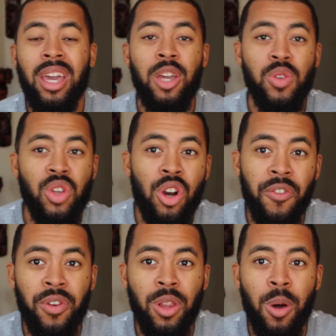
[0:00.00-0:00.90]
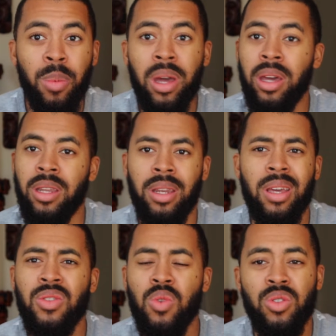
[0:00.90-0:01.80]
He was hurt for a little bit, and then
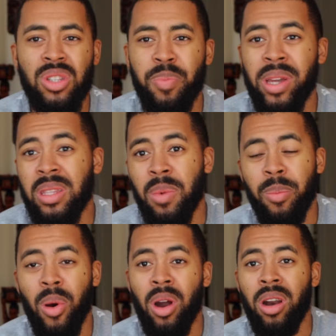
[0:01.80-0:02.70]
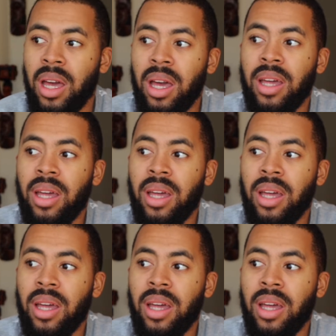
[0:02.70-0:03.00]
Israel just picked him apart.